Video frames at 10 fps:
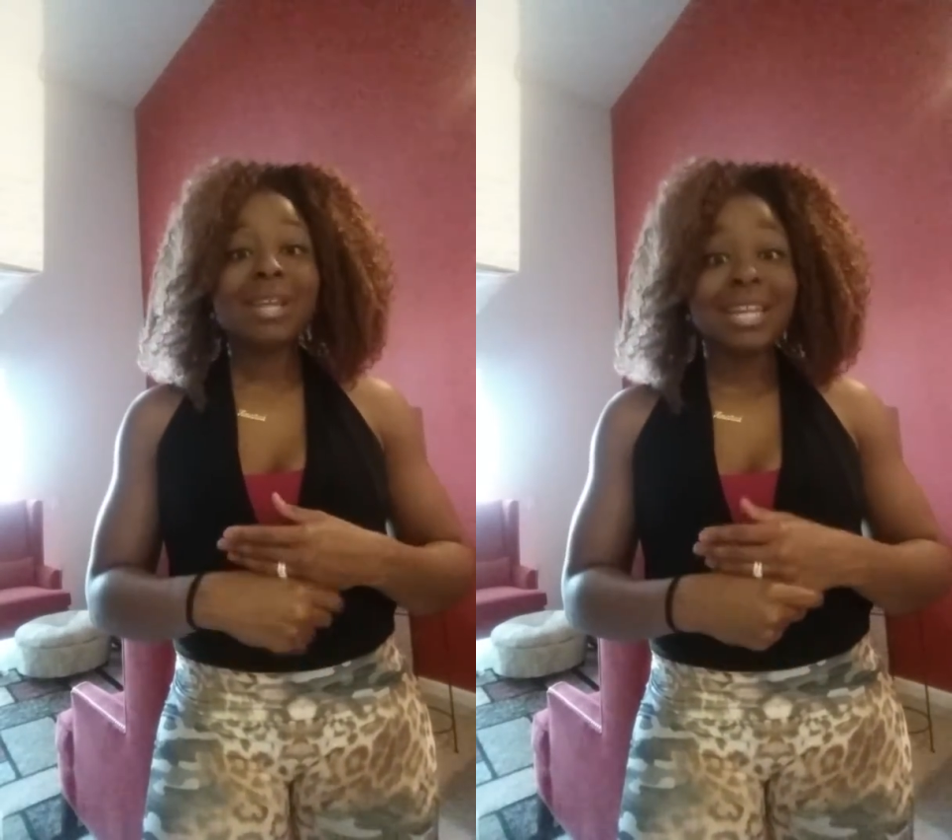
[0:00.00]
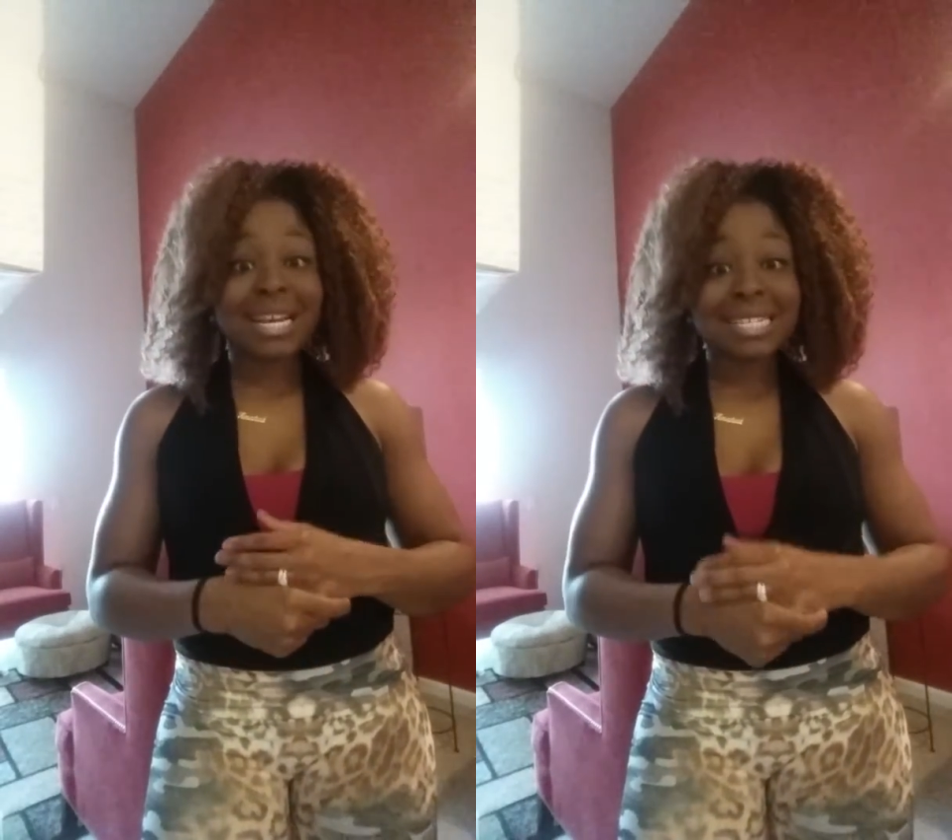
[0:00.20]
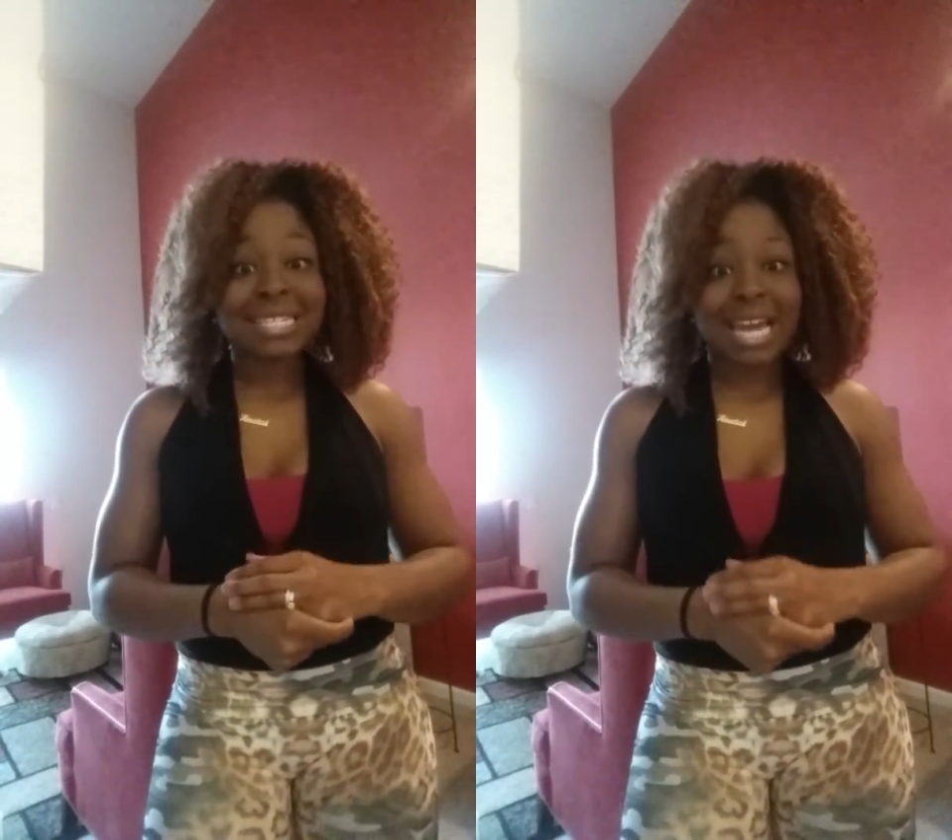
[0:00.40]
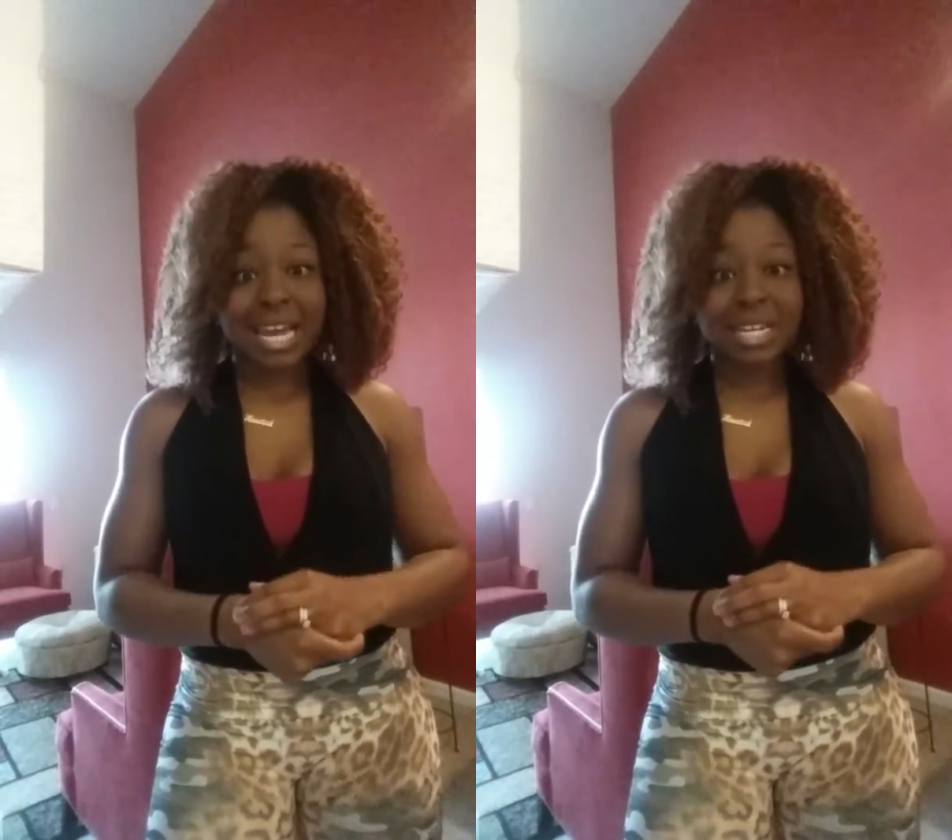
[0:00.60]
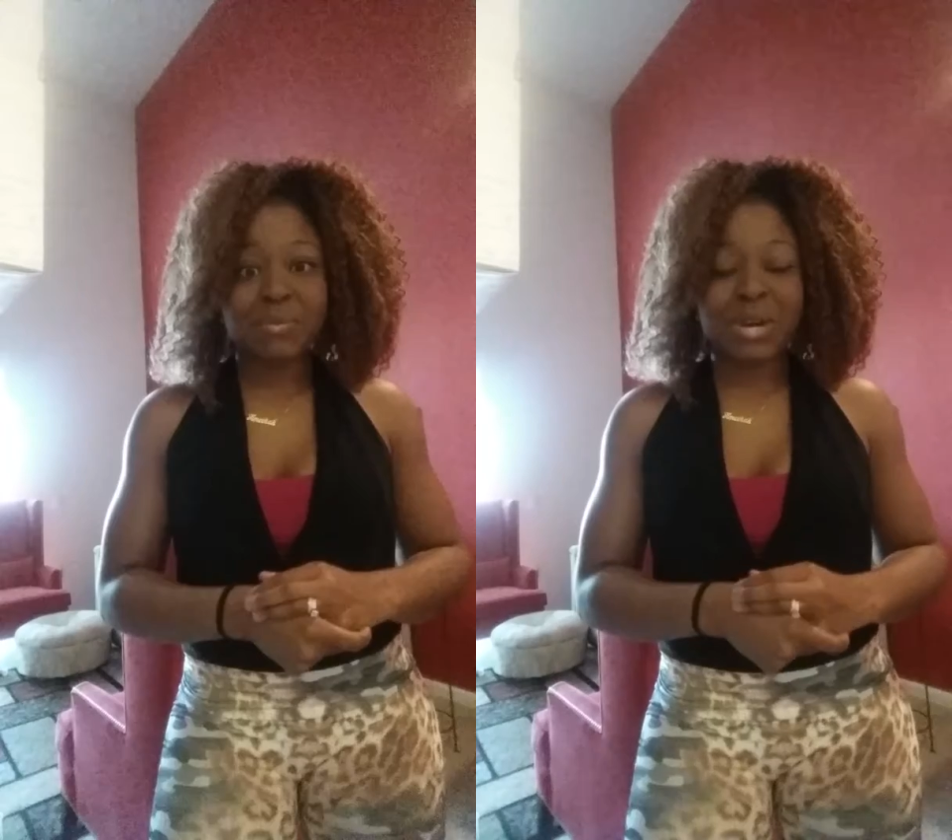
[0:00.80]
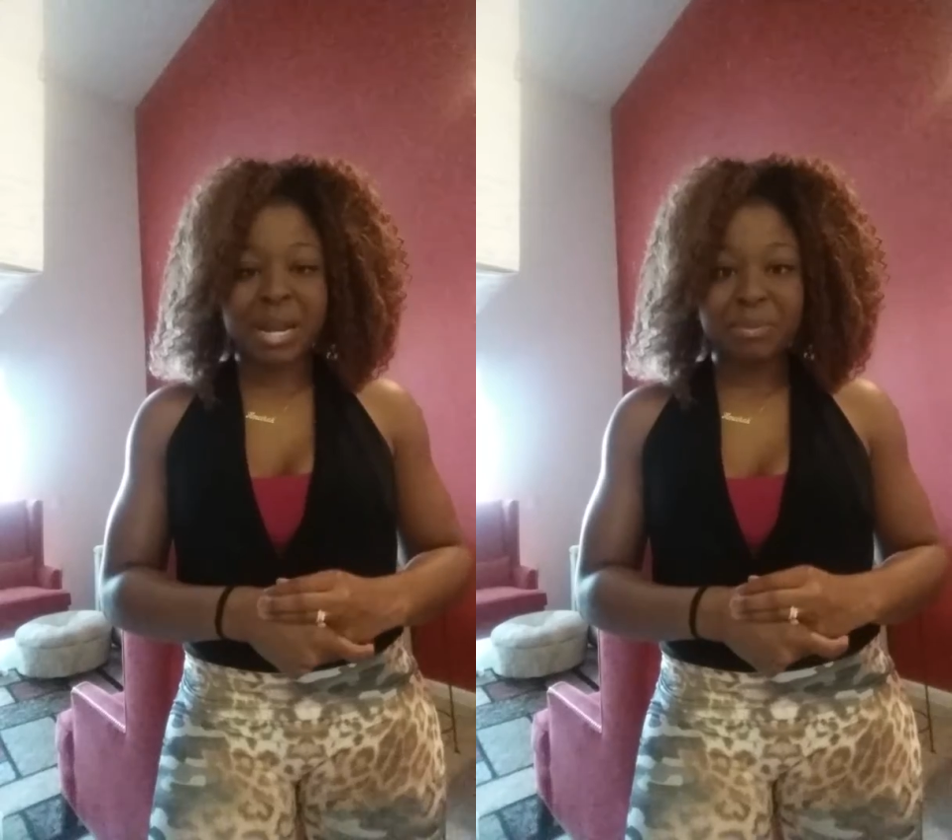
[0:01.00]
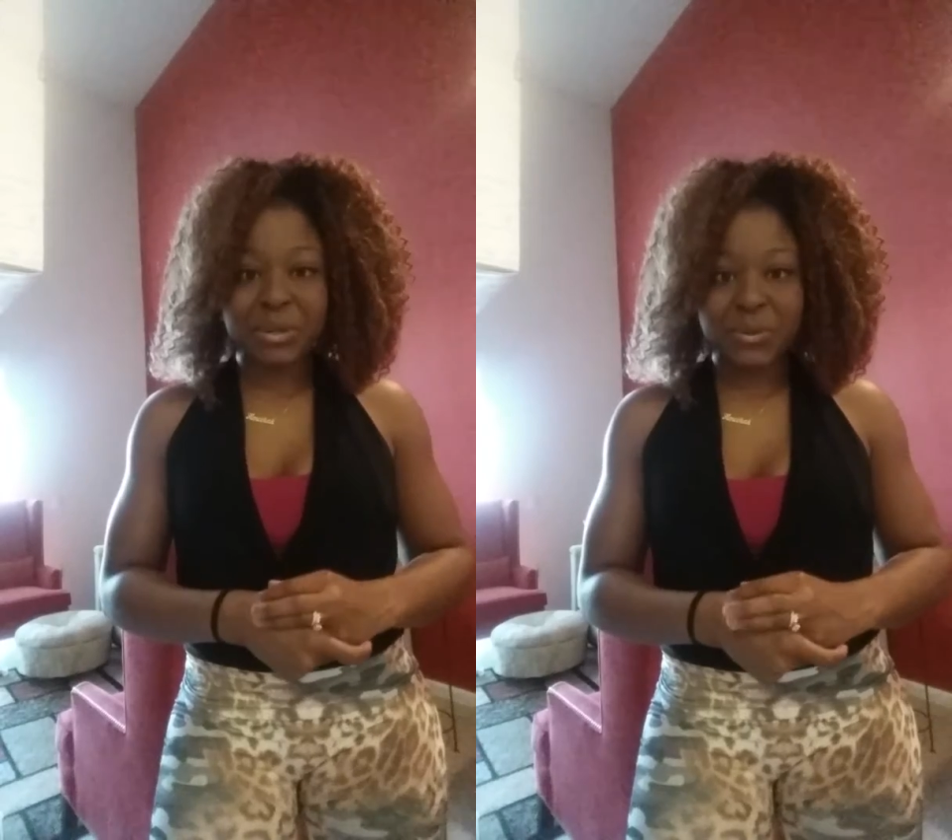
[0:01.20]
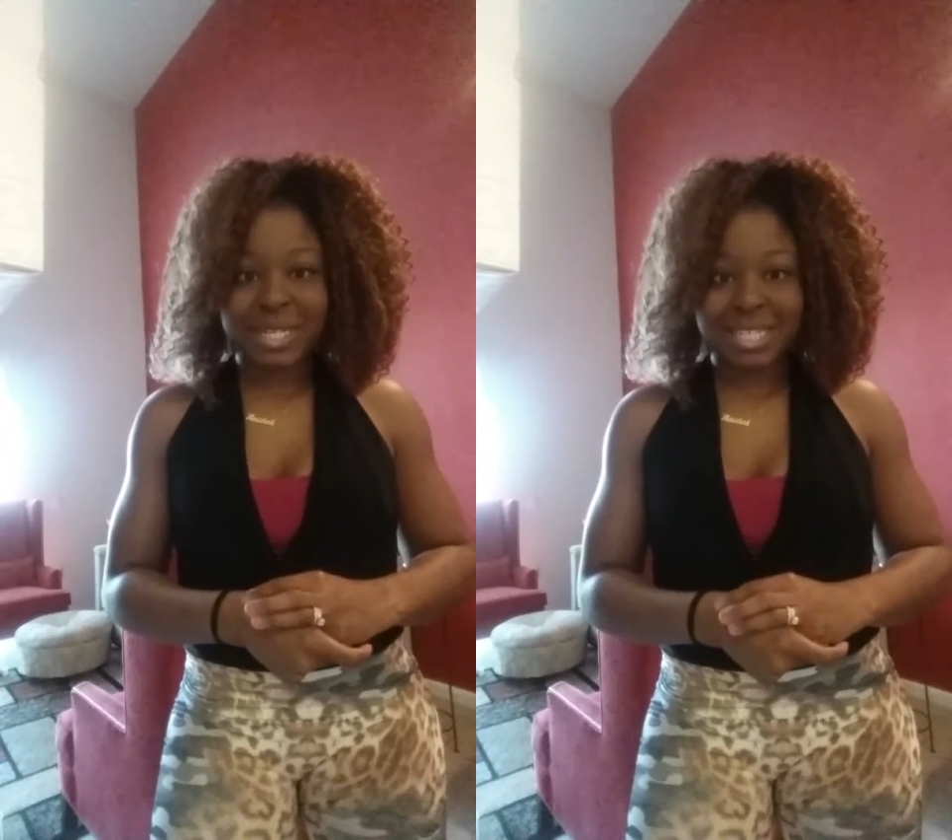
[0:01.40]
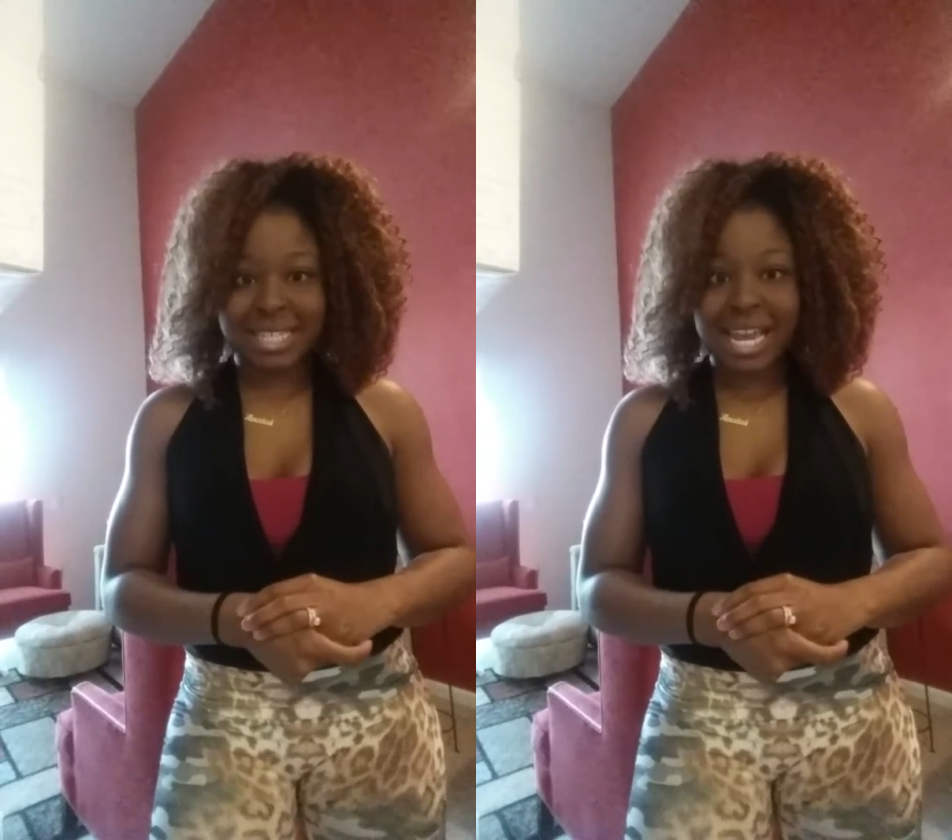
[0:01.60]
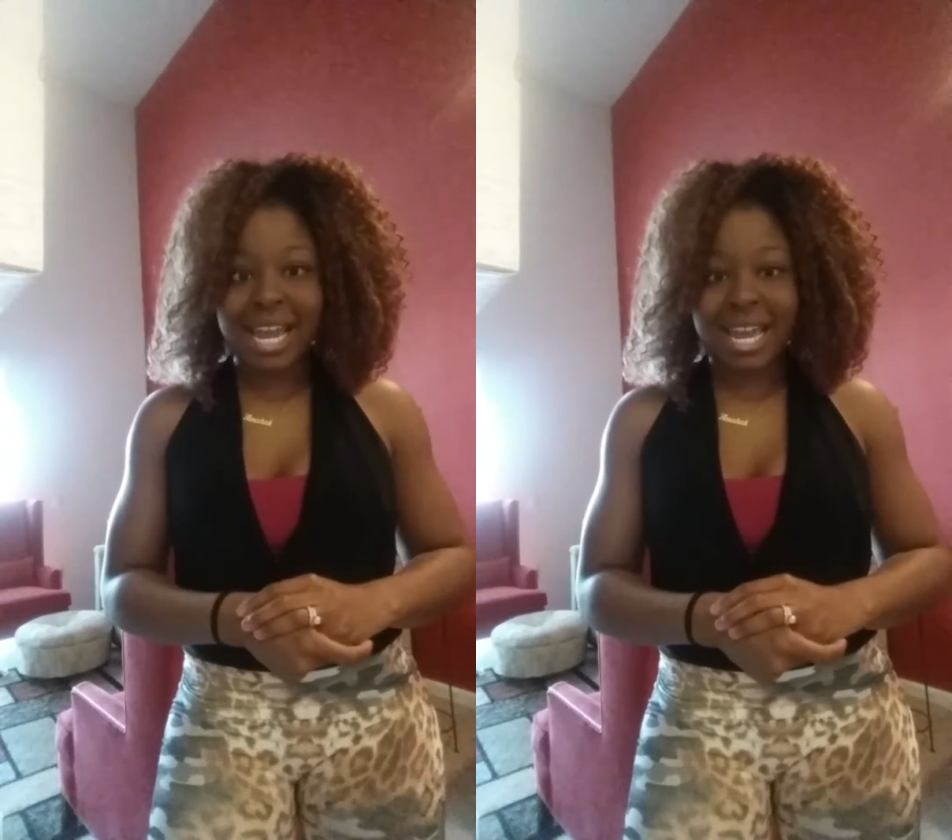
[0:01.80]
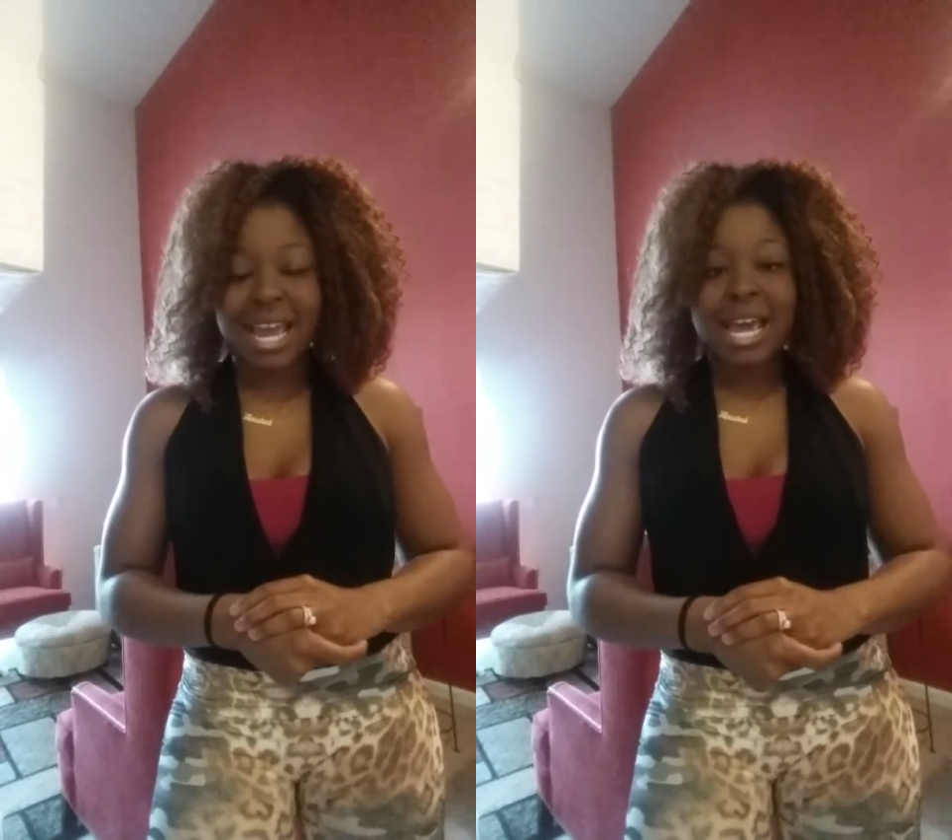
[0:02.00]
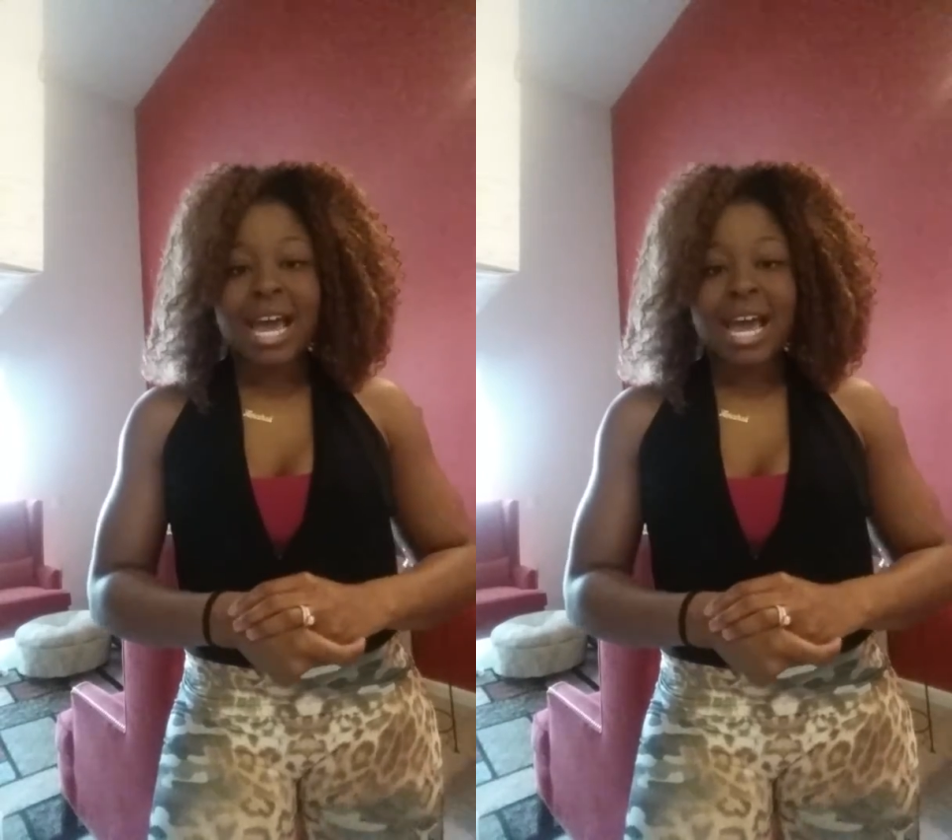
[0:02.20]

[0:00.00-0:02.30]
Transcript: and that's exactly what I'm doing today.